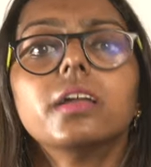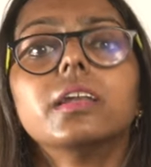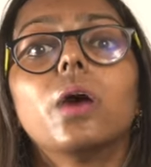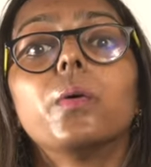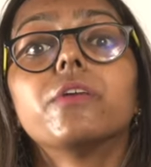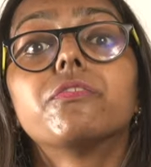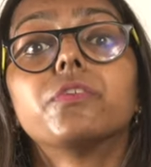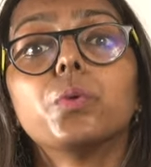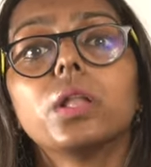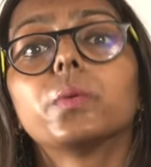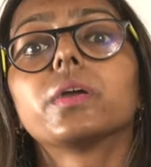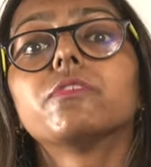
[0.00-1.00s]
Now, if you
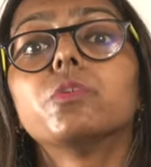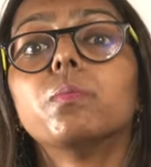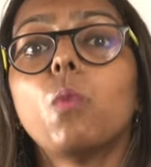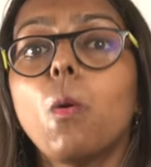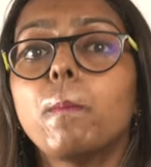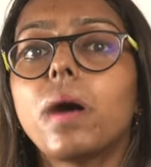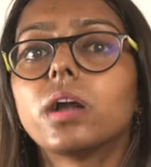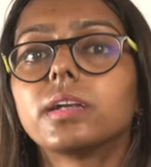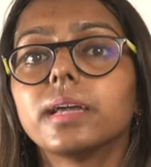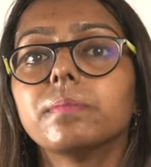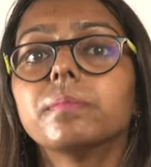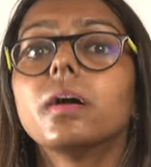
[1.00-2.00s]
are looking for more
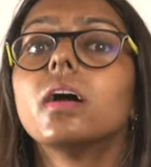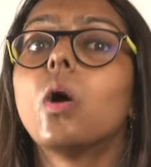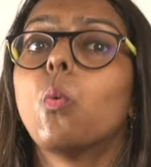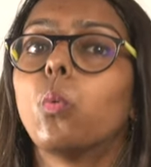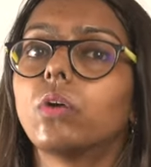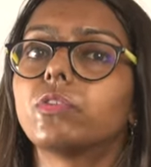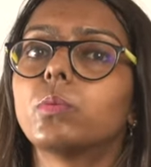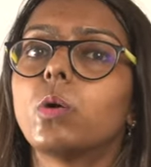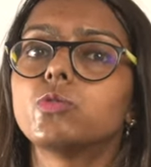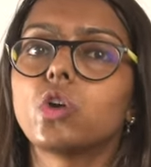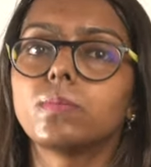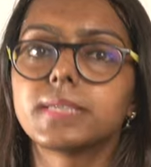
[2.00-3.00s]
part-time work from
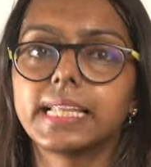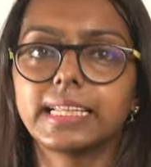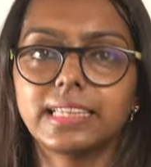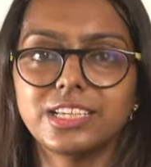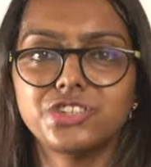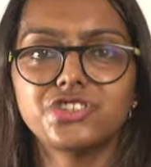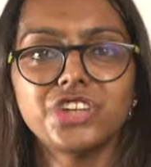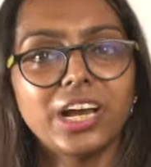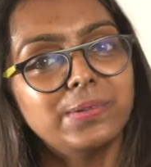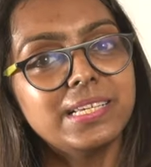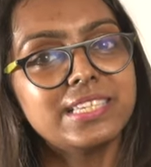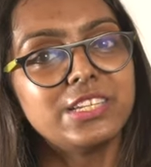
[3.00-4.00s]
home jobs like this, check
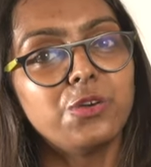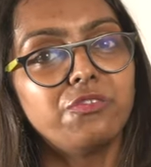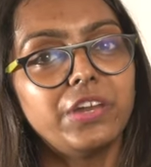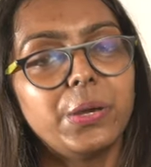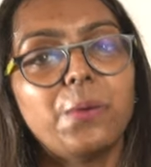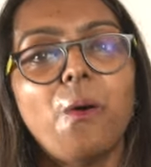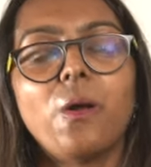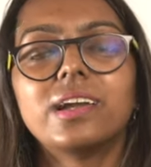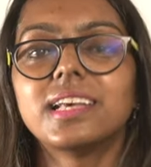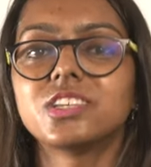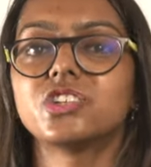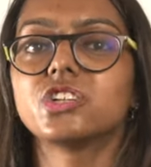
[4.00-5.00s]
out this new video on
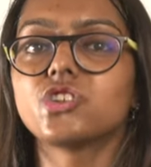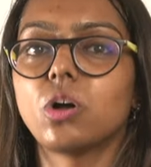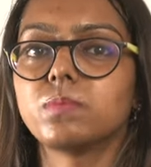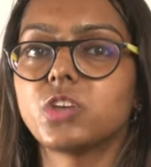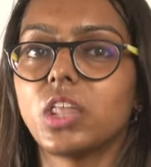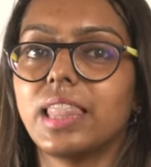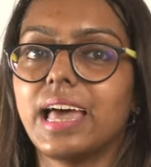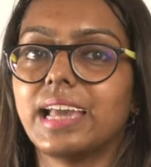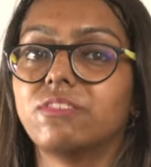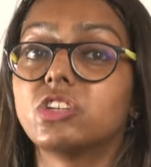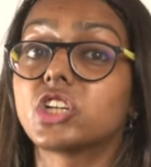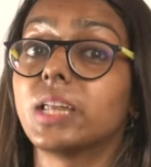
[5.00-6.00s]
testing jobs
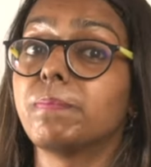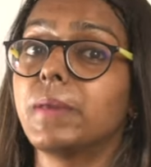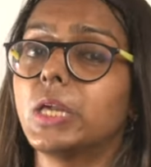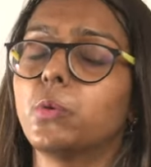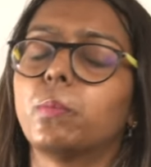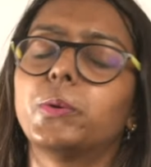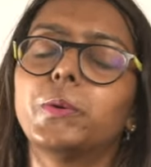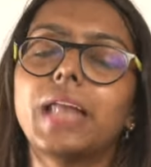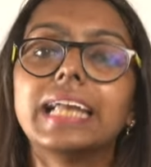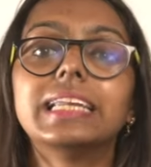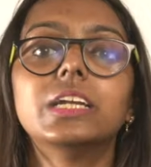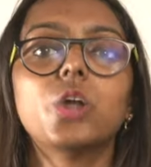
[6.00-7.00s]
online, which can pay you up
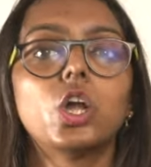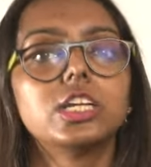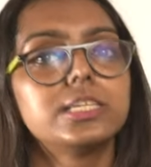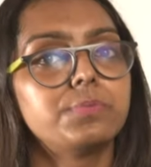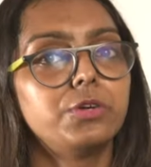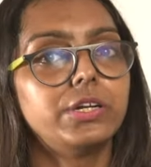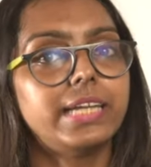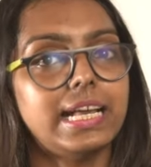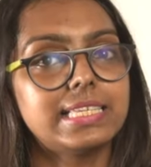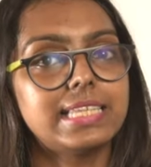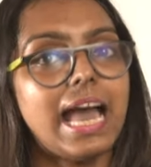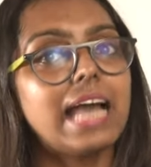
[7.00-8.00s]
to $90 per
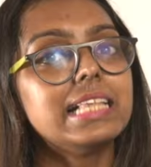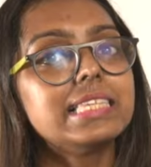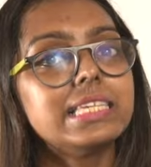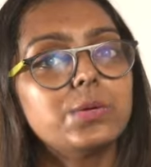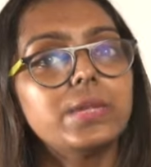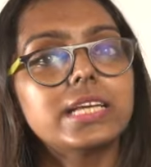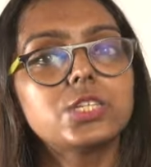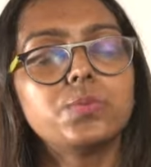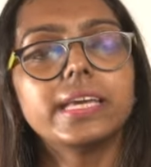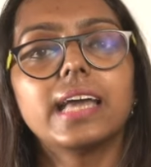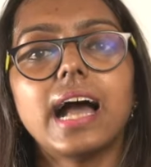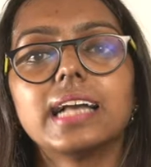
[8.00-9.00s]
test. I'll see you next
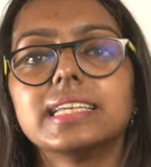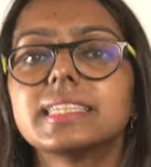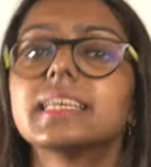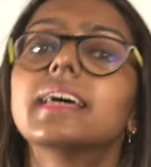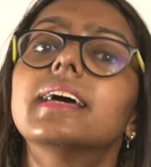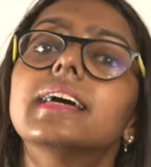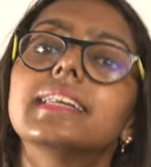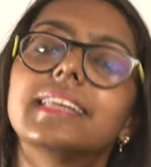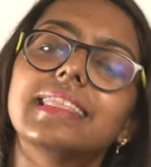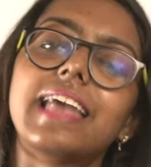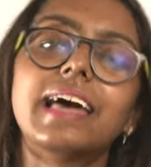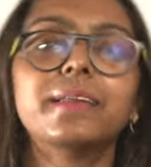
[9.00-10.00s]
week, guys.
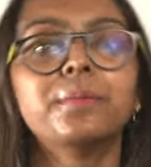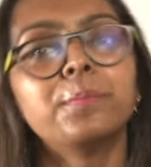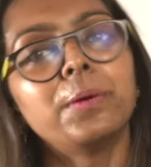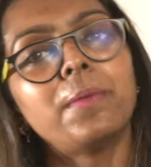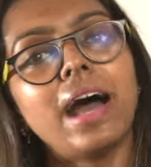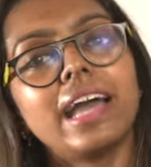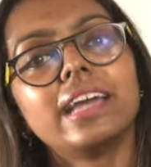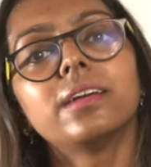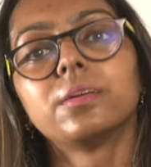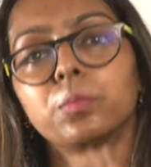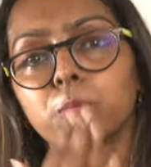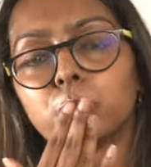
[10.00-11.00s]
Till then, bye-bye.
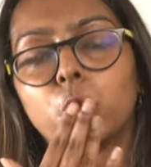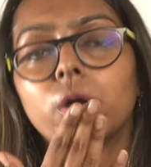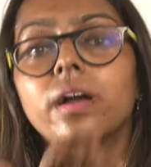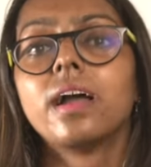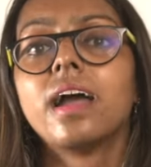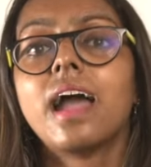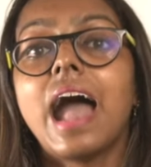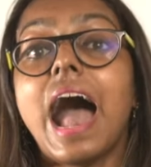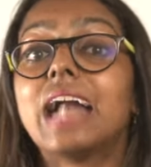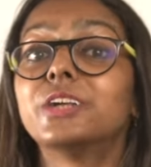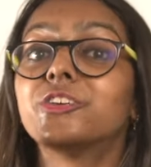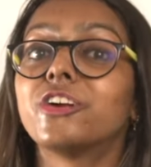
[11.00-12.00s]

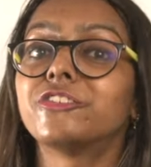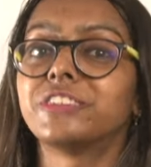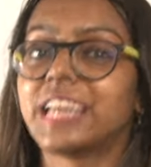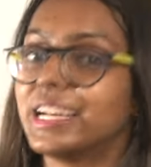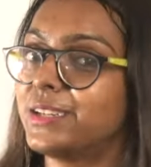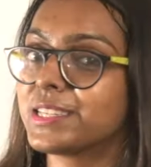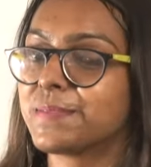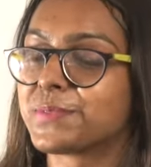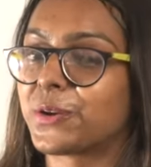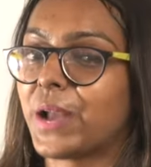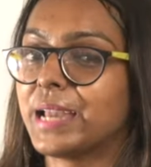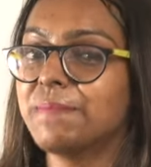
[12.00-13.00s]
And do not forget to
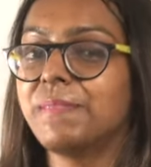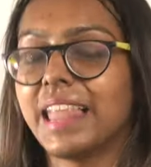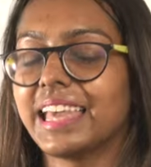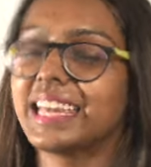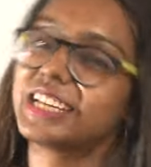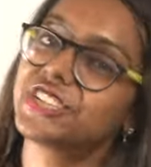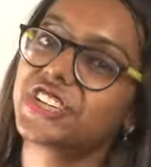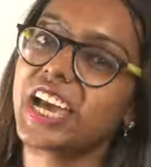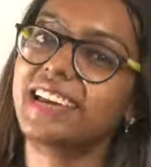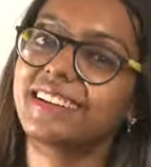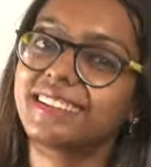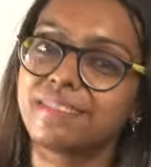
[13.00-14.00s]
subscribe, like, and
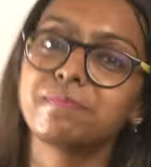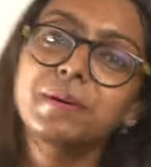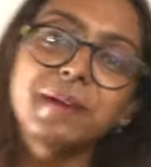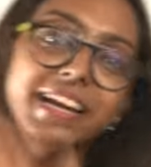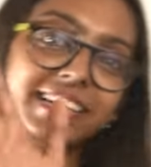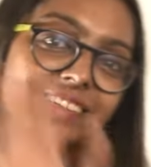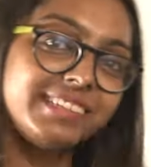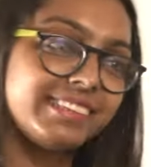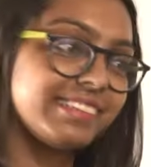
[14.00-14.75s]
share. Bye-bye.